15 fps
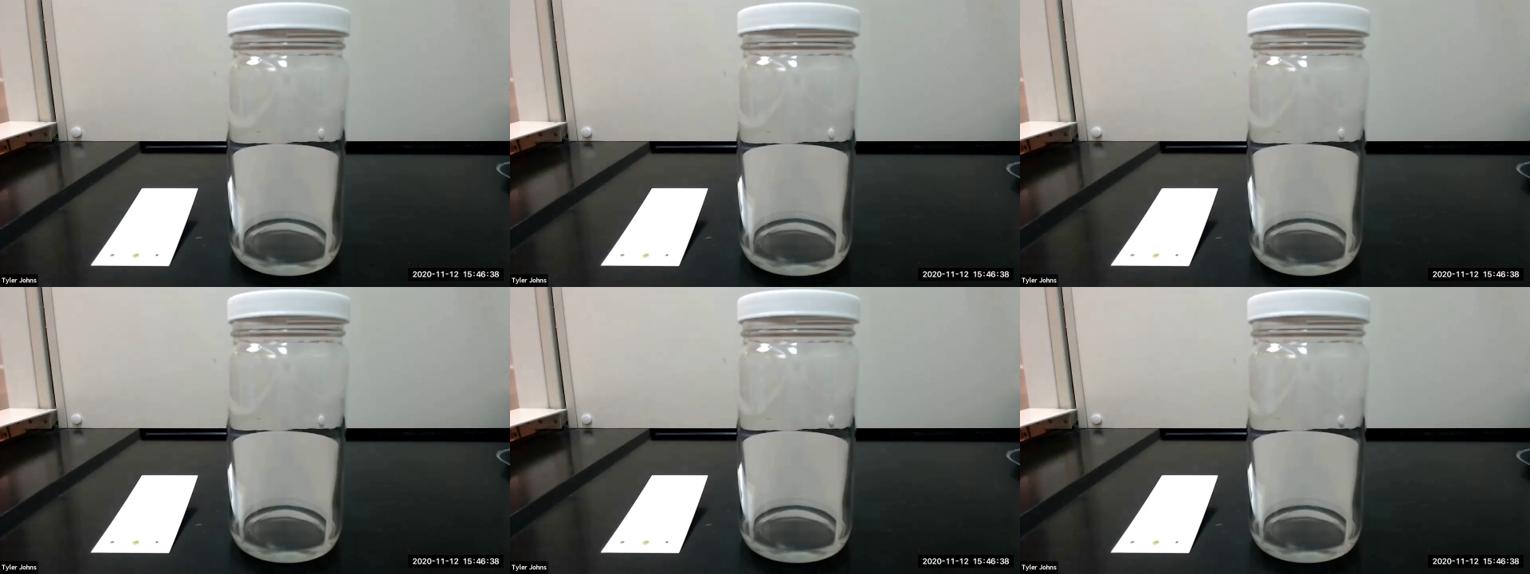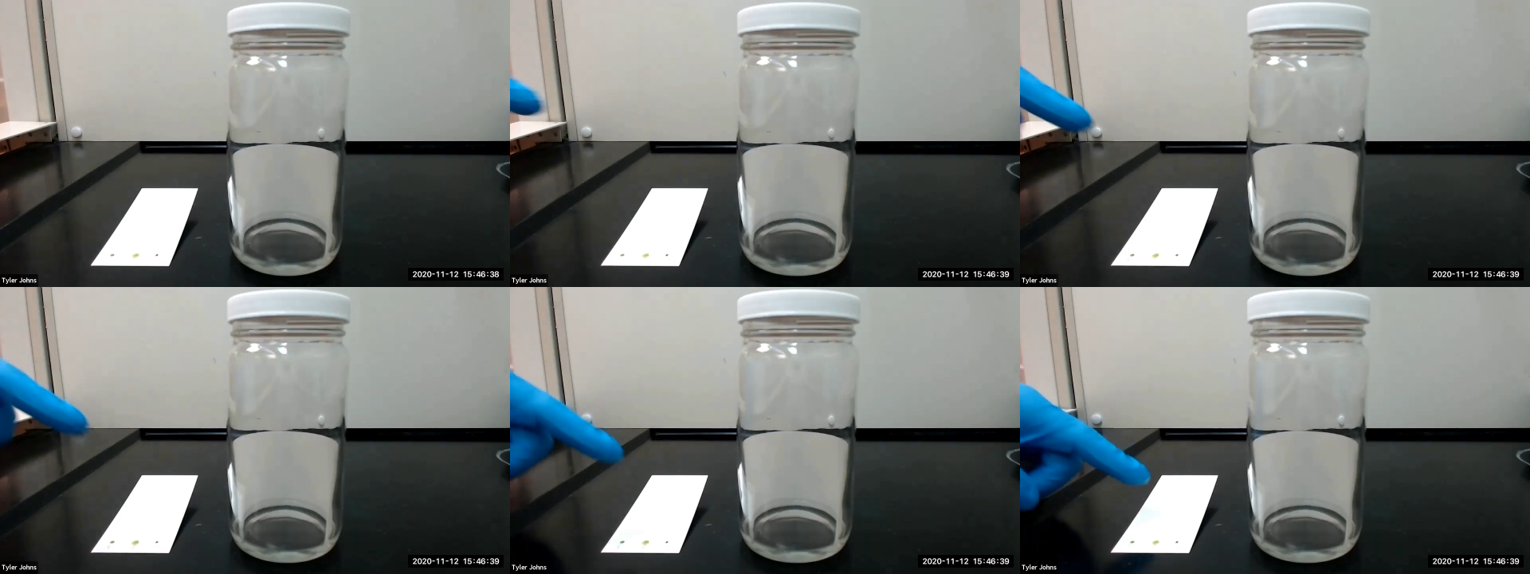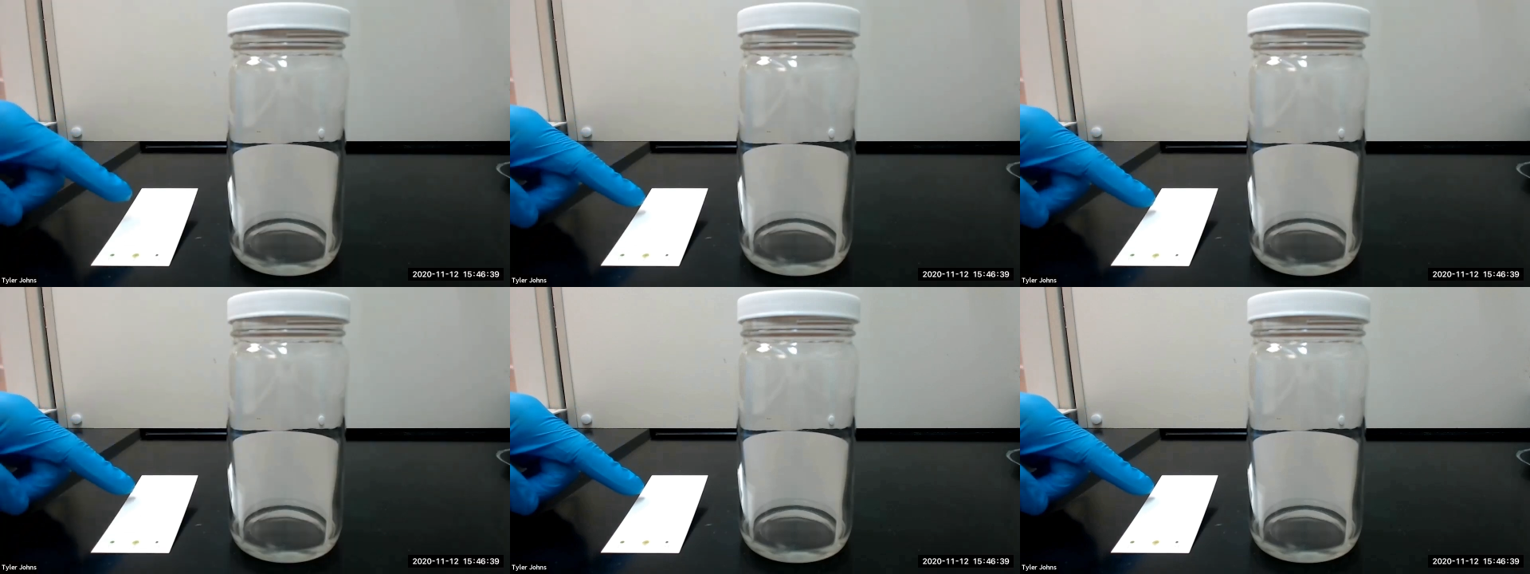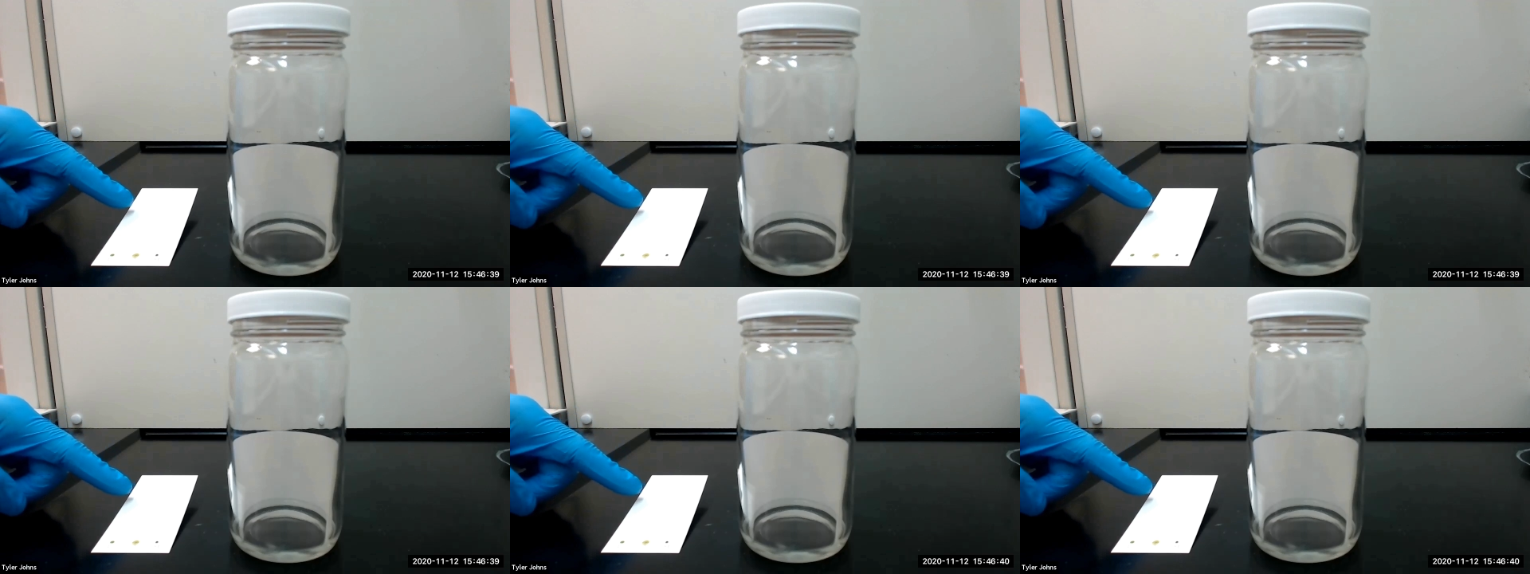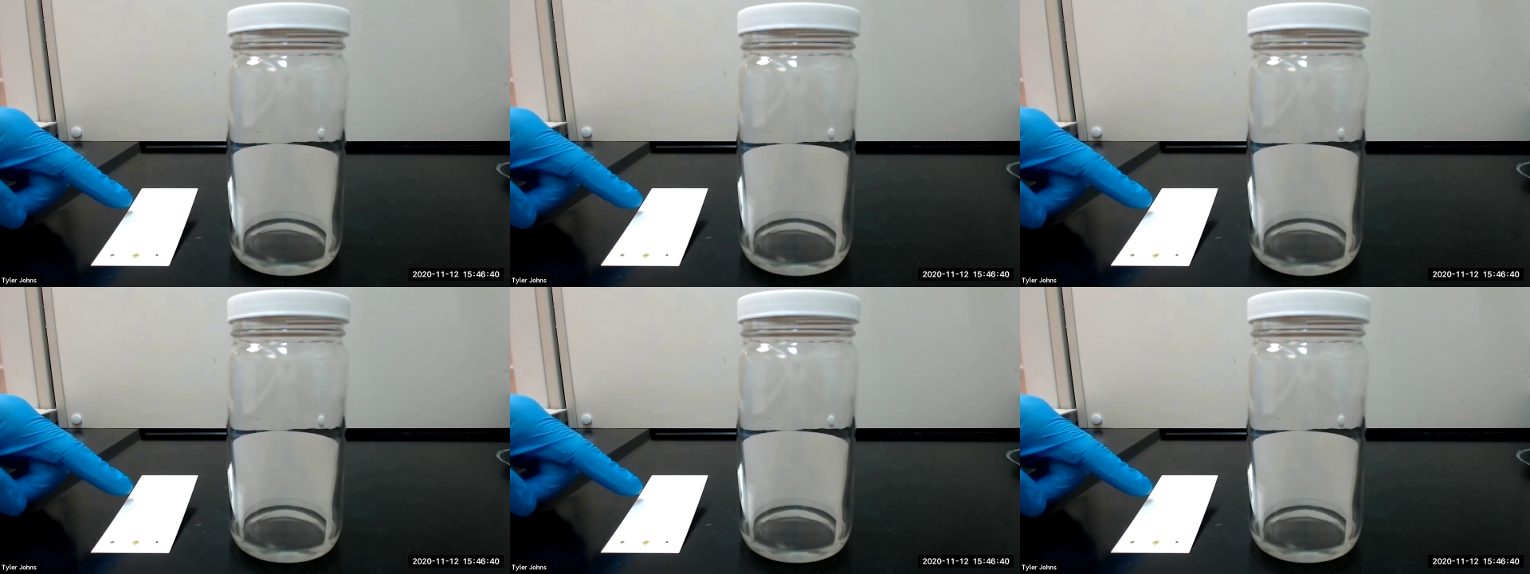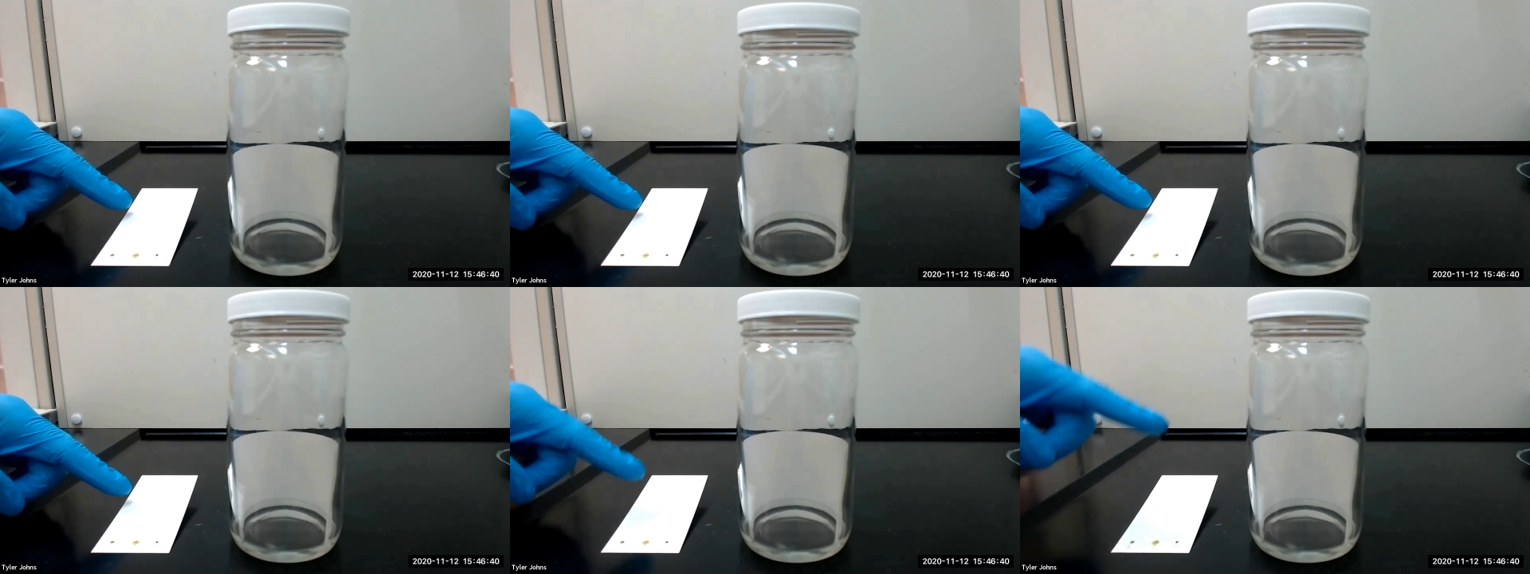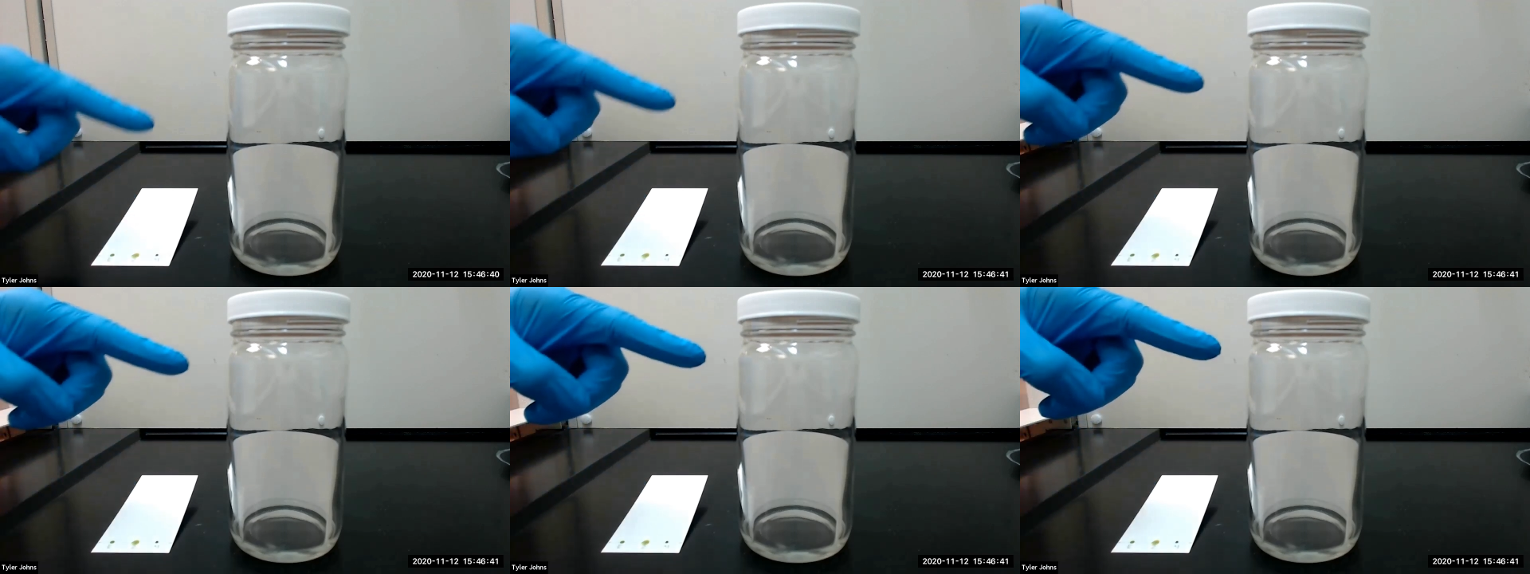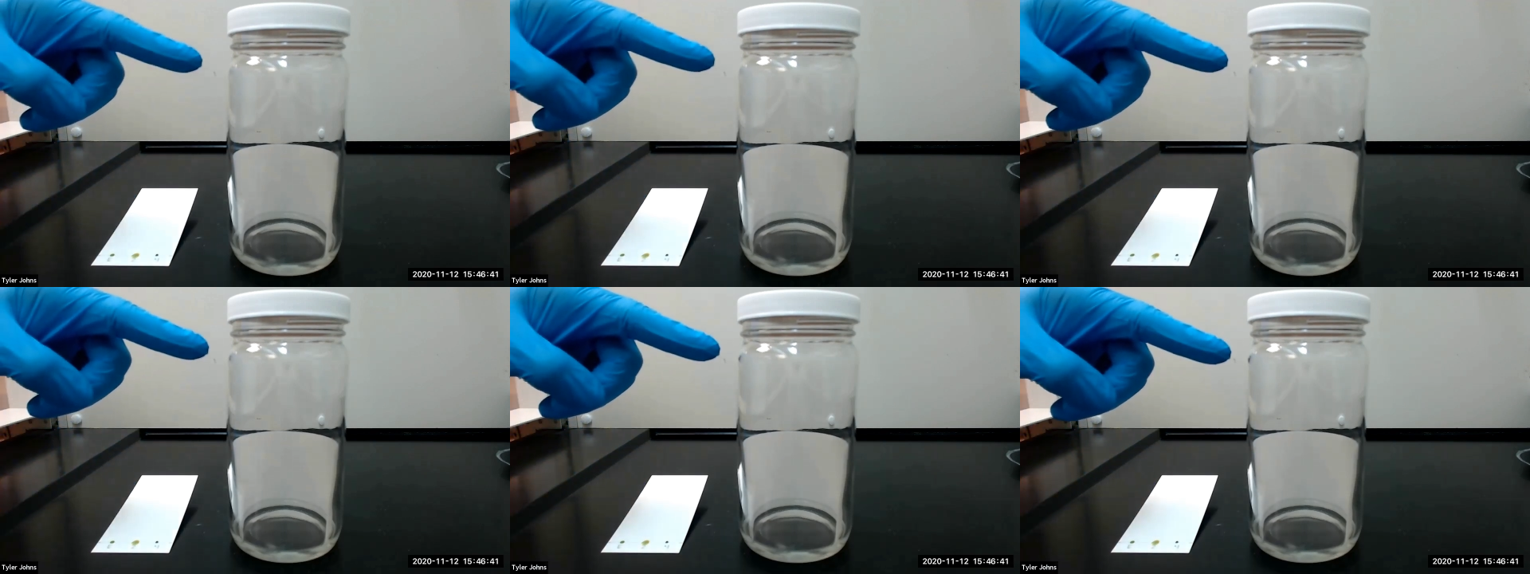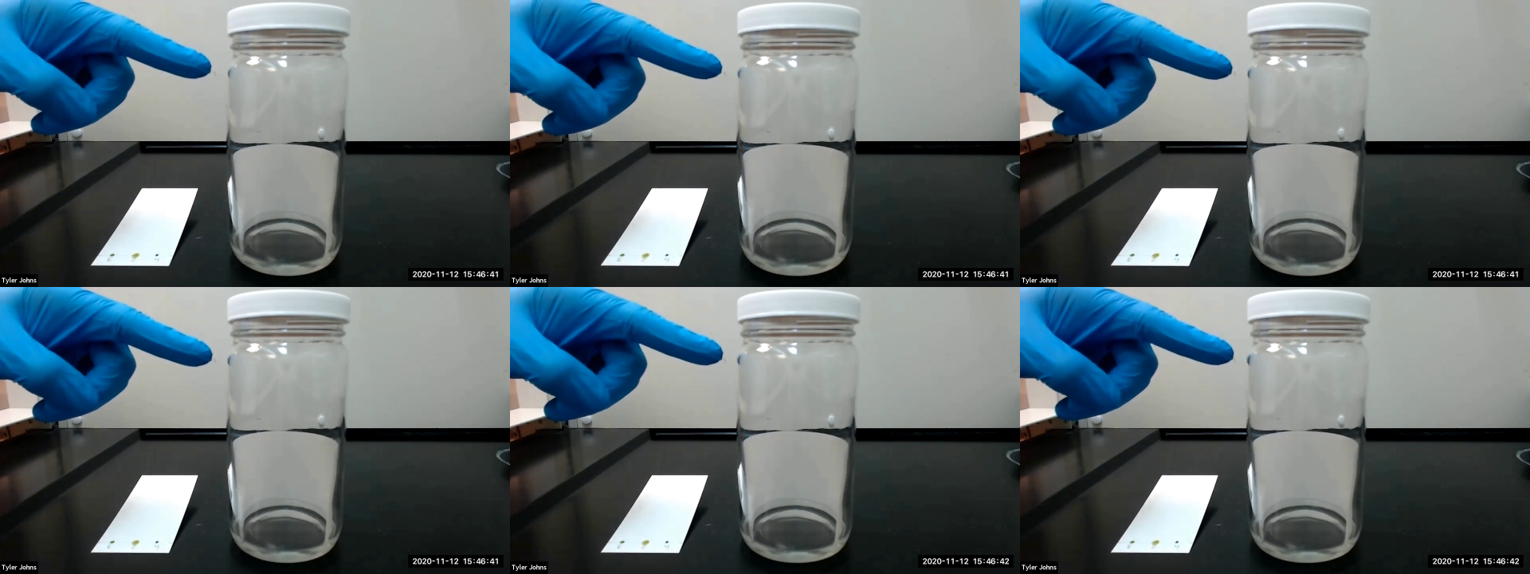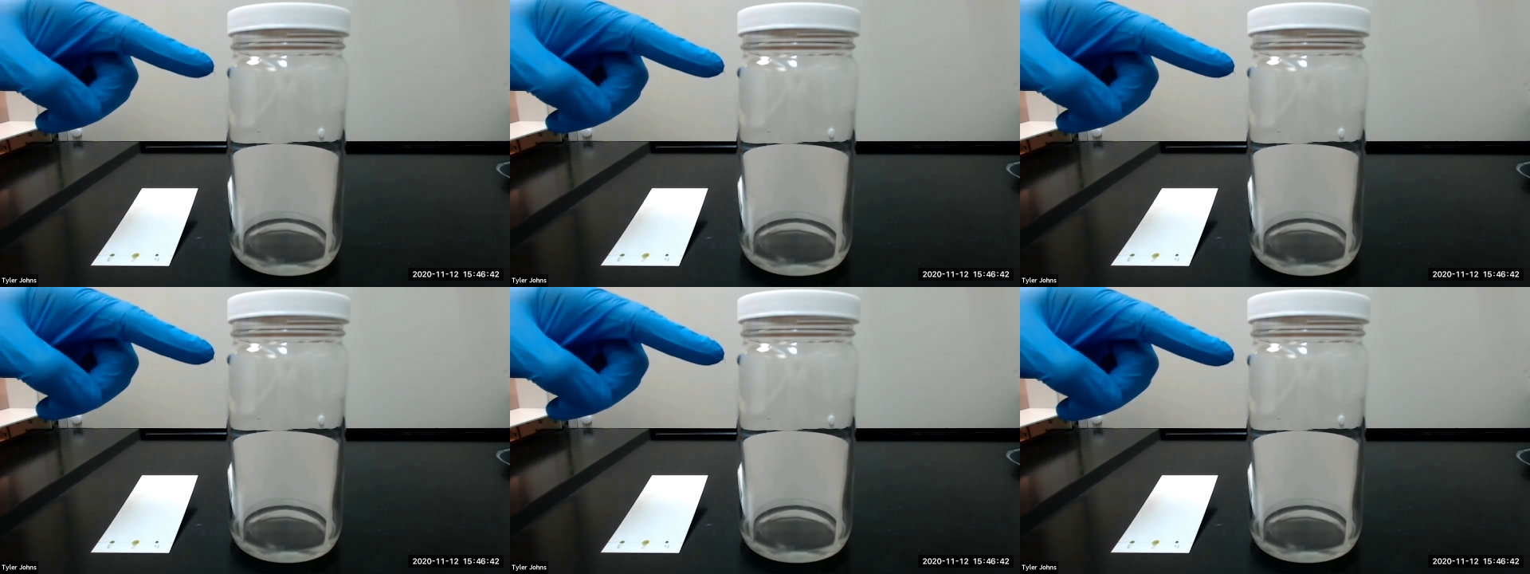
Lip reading: (no speaker visible)